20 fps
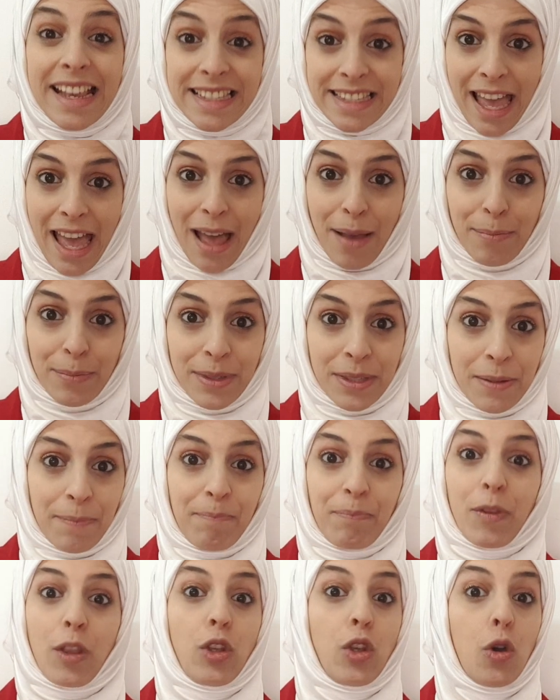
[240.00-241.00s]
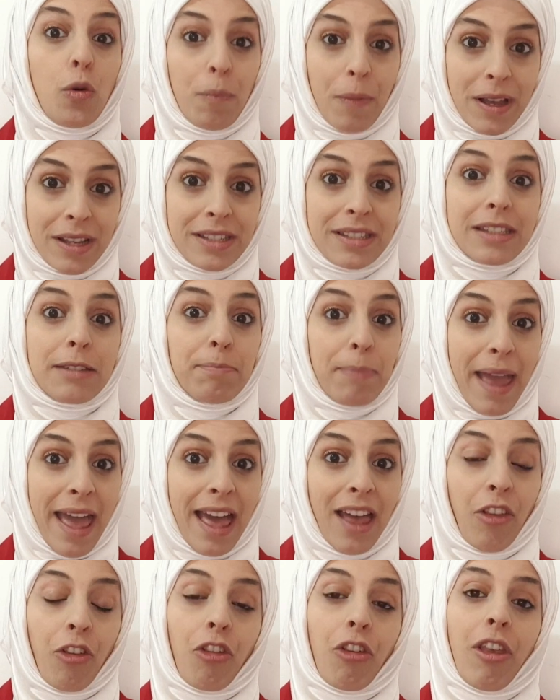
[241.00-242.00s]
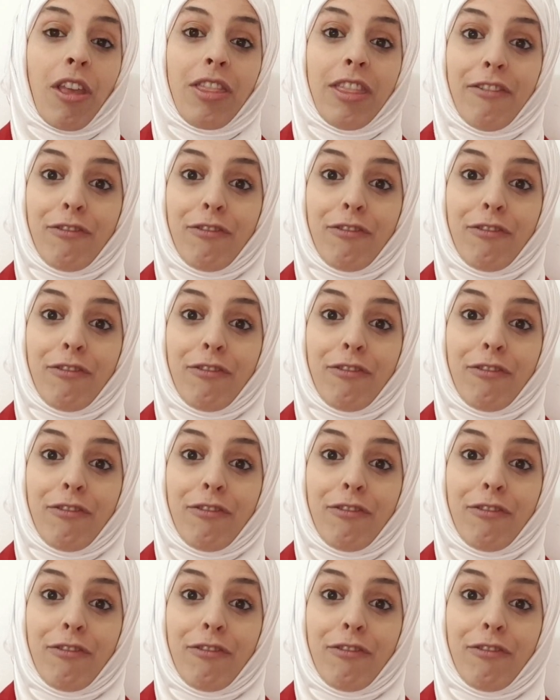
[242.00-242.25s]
the exams. You must pass